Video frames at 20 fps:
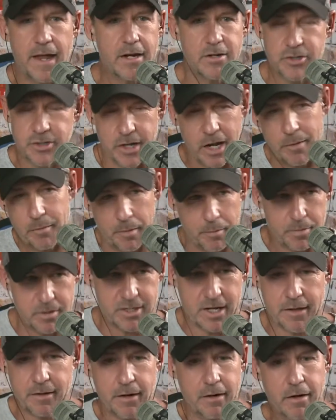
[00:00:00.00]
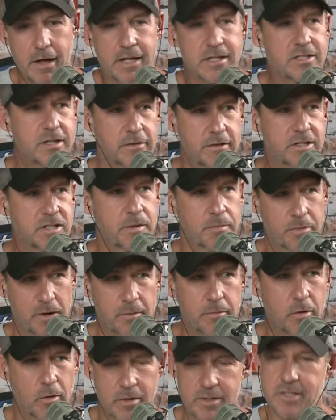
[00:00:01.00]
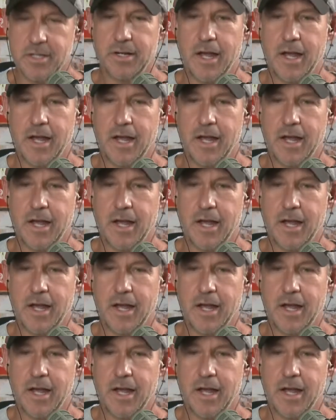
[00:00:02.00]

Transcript: It shouldn't have been presented to us. And the Supreme Court said,